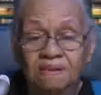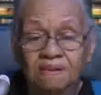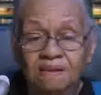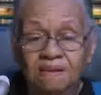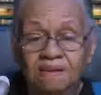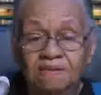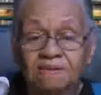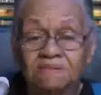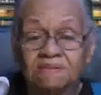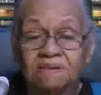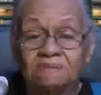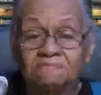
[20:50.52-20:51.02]

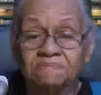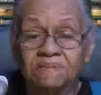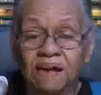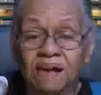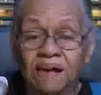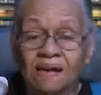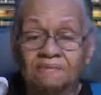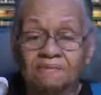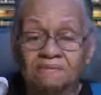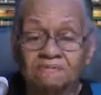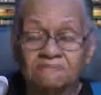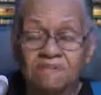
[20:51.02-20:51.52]
And
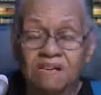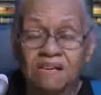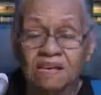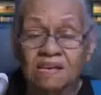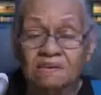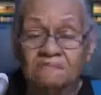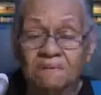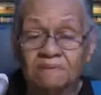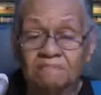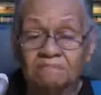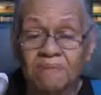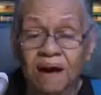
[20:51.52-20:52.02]
sometimes we
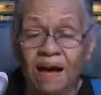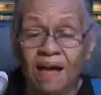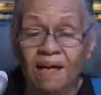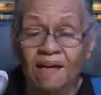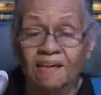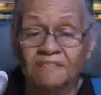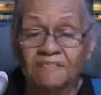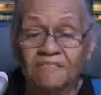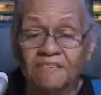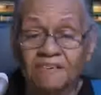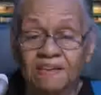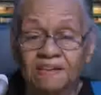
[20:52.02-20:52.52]
even
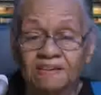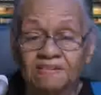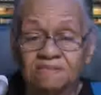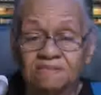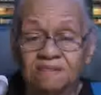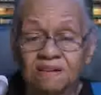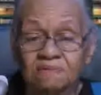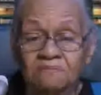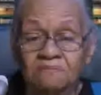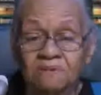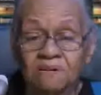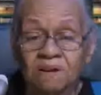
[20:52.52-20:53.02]
buying things
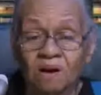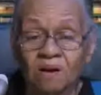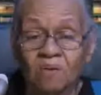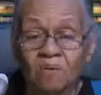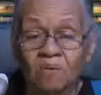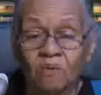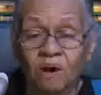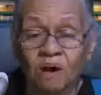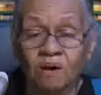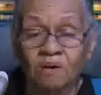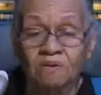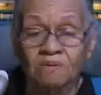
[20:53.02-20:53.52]
that we don't
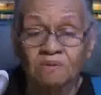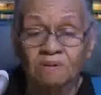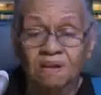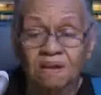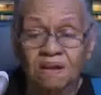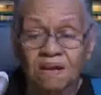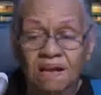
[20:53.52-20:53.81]
want.